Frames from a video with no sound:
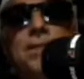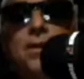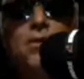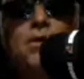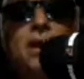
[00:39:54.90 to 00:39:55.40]

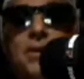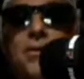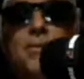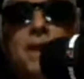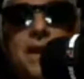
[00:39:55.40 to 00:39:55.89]
Oh, okay,
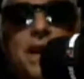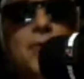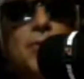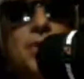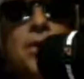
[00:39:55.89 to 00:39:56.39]
well, man, now
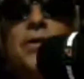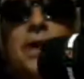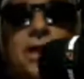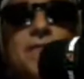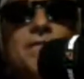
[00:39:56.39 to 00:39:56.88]
we're on.
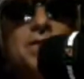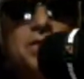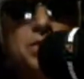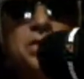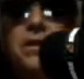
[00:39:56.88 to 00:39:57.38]
Now the fish
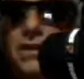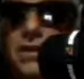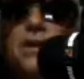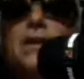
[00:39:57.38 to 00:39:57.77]
are in here,